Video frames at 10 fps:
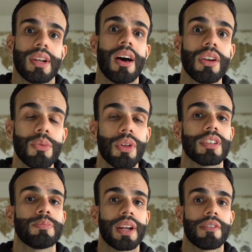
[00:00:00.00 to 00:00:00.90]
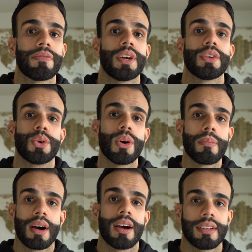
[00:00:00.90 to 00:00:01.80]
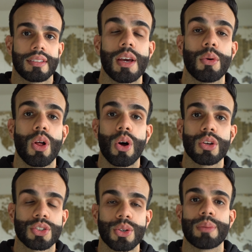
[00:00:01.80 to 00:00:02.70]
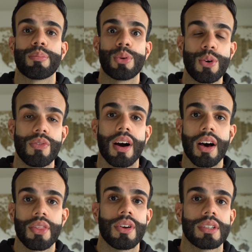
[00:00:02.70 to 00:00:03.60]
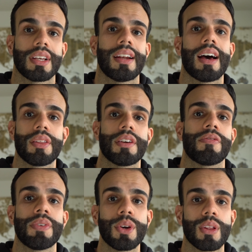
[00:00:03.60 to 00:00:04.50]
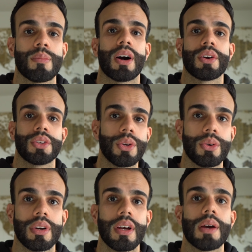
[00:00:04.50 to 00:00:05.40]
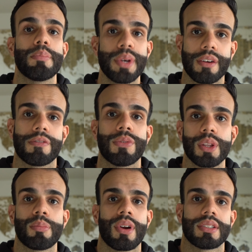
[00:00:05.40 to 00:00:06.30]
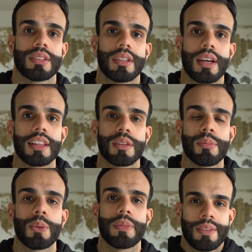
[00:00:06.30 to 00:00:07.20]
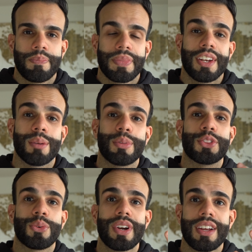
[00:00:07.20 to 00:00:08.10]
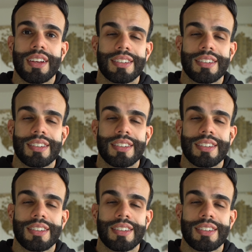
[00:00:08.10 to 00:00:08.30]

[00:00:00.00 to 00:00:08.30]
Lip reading: not only will this benefit your mind, it will also improve others and how they feel about you being fully present at the moment. Number 3,